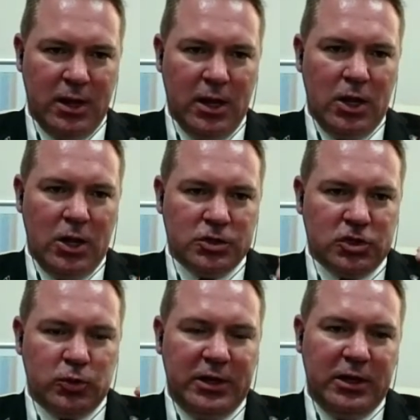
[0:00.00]
So
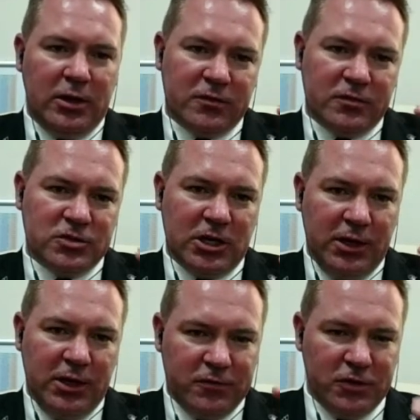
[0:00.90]
29th of January,
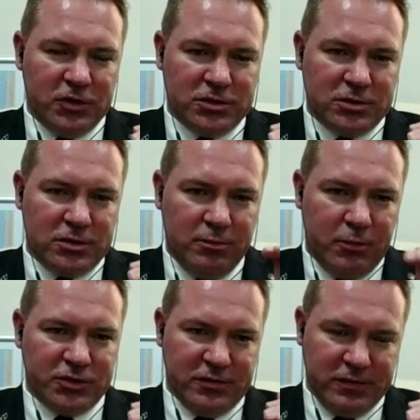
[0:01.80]
first positive
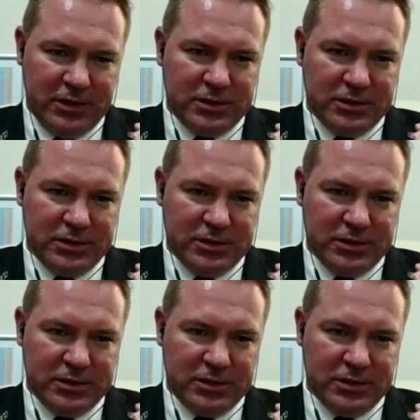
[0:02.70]
case.